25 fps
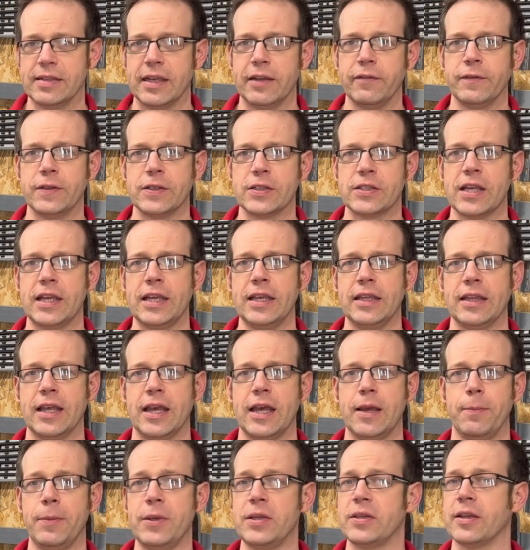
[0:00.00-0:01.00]
Safe to say
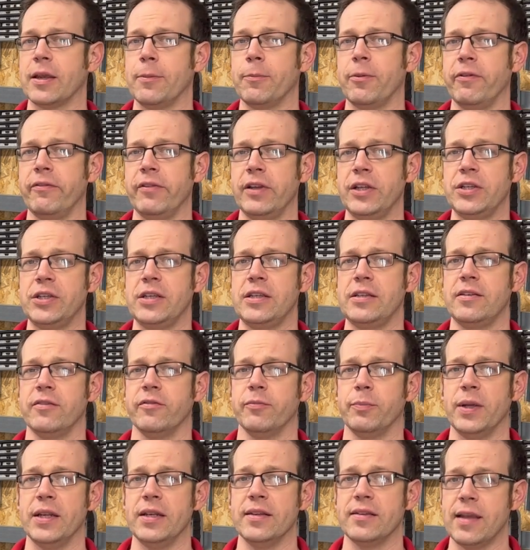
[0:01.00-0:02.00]
their biscuit
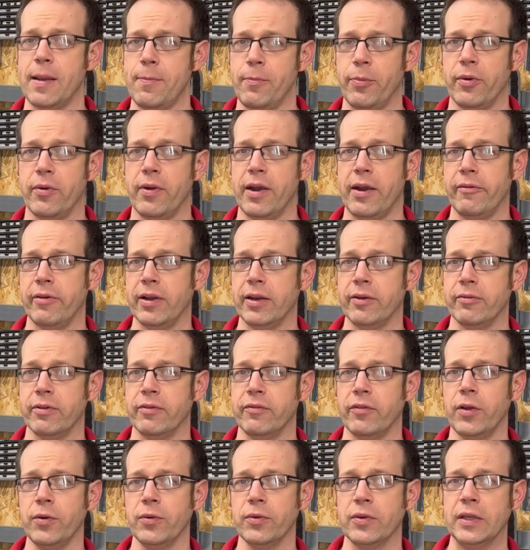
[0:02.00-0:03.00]
privileges have been temporarily
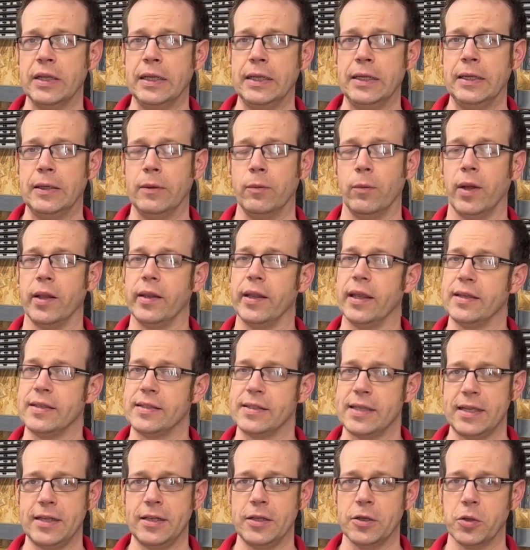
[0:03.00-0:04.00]
revoked while
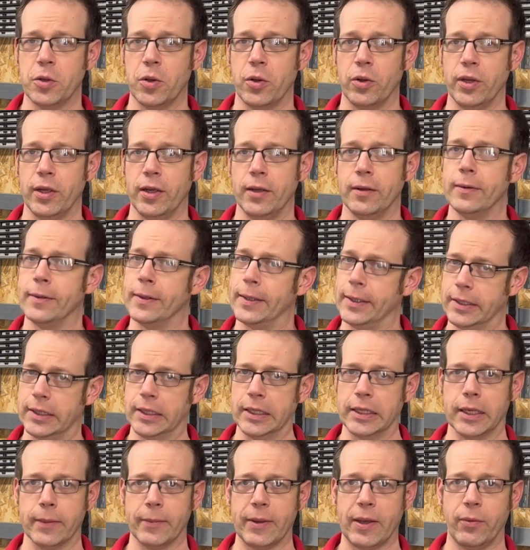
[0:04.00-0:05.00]
they sit in the corner
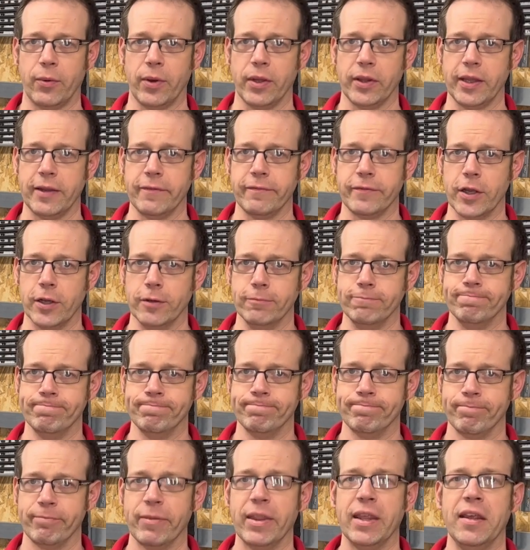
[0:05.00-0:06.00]
and think about what they've
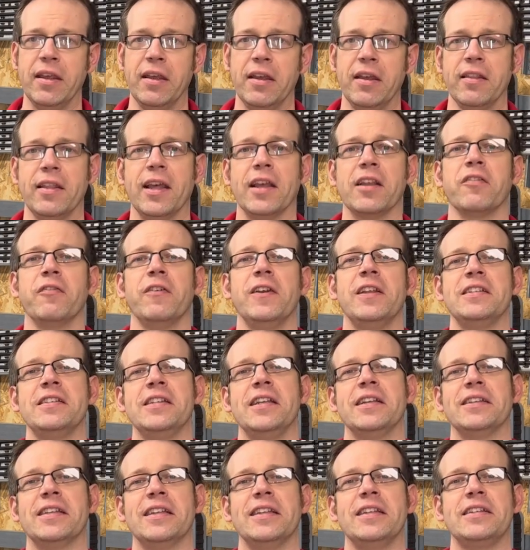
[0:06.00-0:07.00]
done. Thanks for
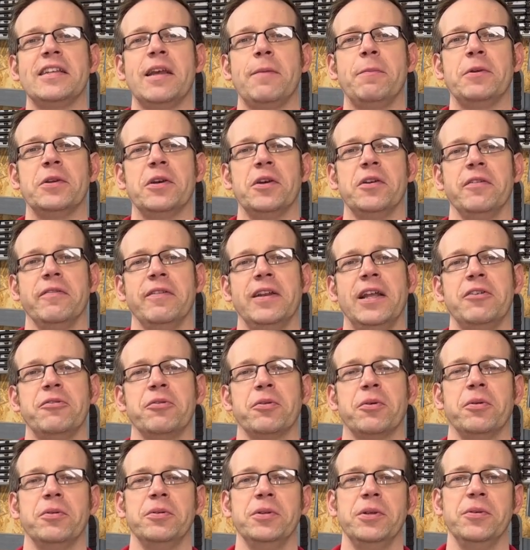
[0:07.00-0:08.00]
listening to this episode of
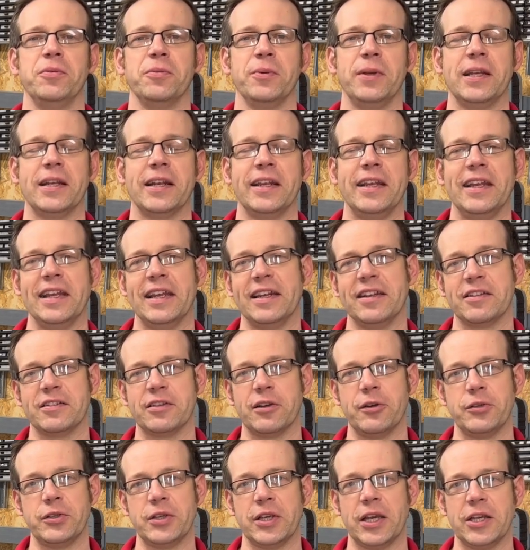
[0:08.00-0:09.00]
Electrical News Weekly in
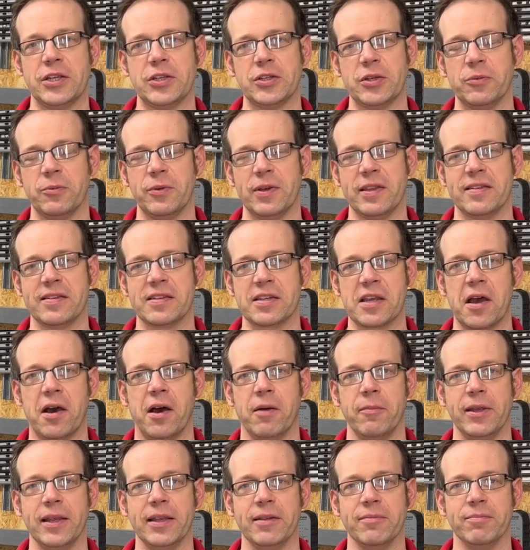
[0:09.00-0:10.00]
association with
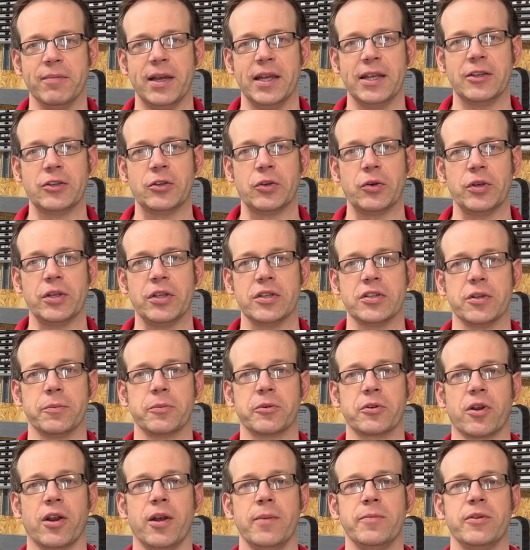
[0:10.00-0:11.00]
Scame. Make sure you
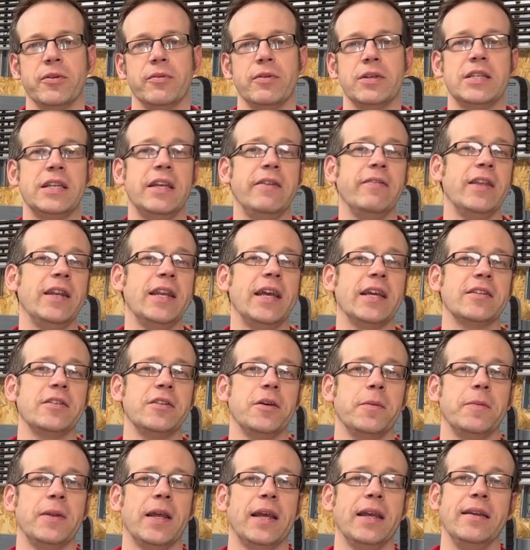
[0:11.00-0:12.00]
subscribe to receive the
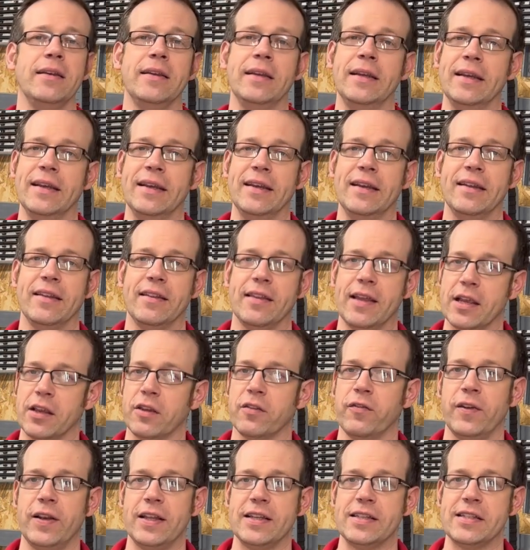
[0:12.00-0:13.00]
next update.
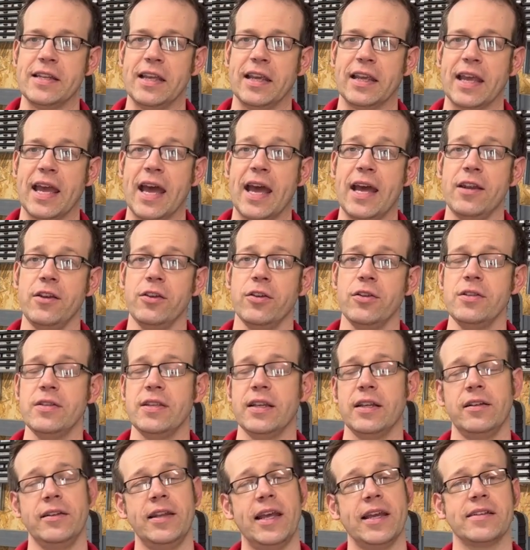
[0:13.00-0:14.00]
Thanks for listening, and
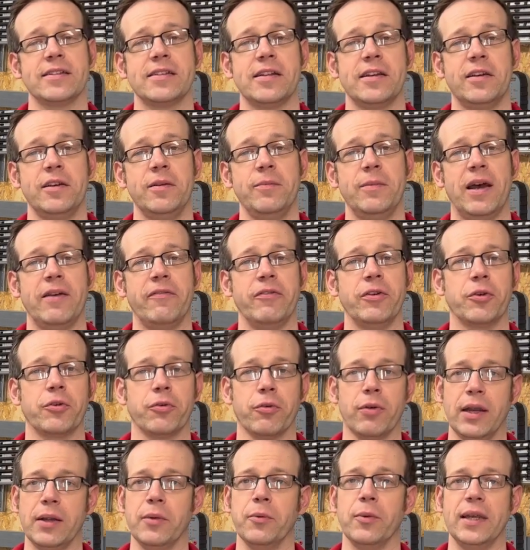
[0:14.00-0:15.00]
until next time, have
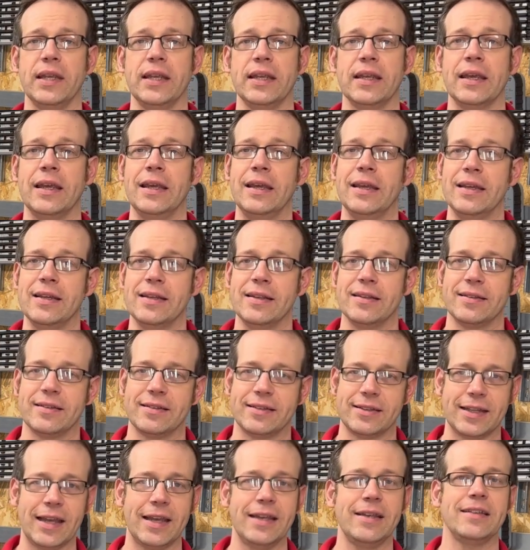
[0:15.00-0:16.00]
a great week,
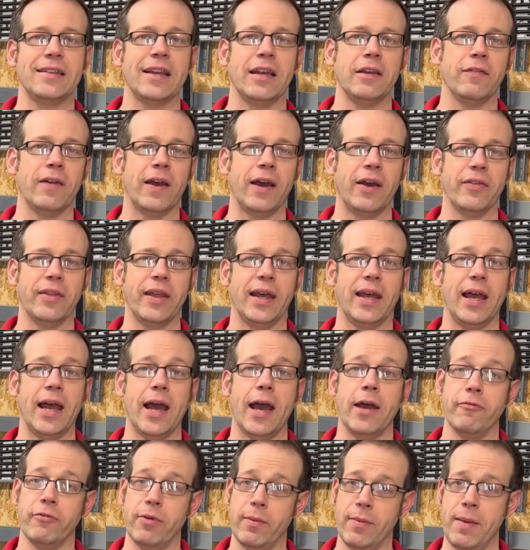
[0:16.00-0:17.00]
stay safe out
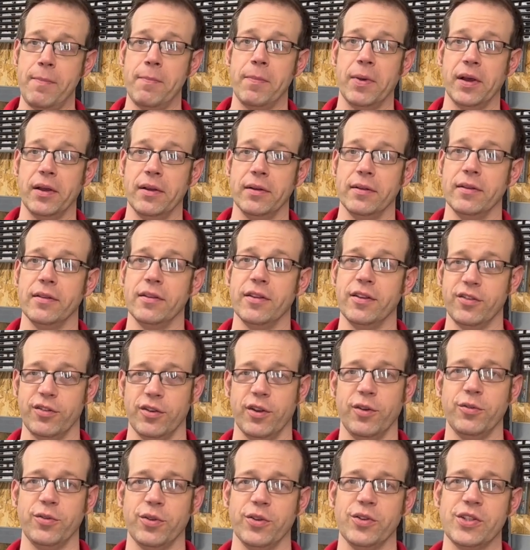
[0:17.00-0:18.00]
there, and remember,
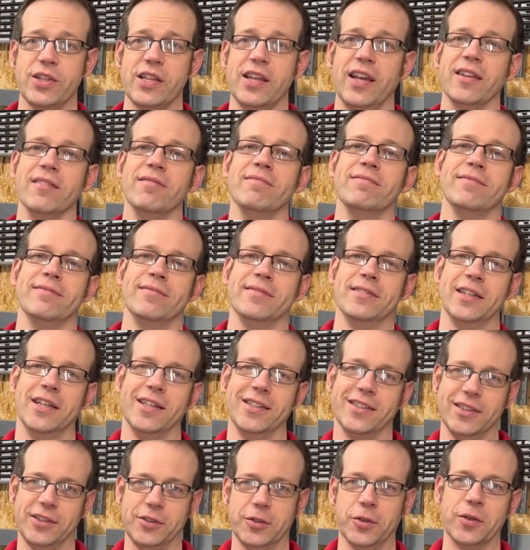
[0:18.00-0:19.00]
there's no such thing
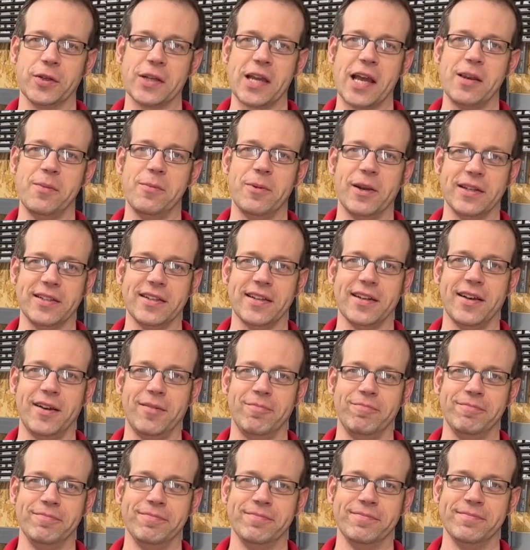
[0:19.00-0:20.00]
as a torque
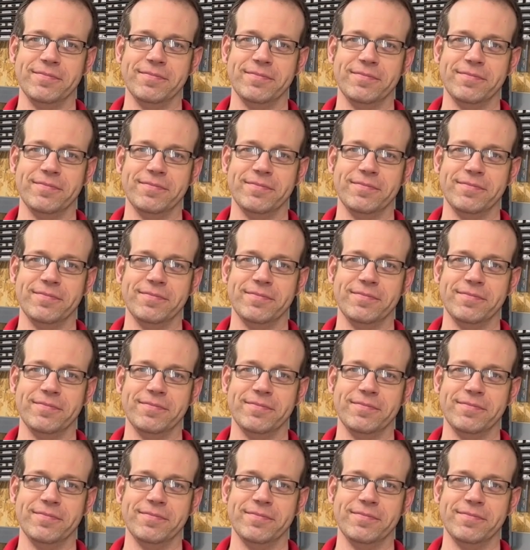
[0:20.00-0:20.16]
calibrated arm.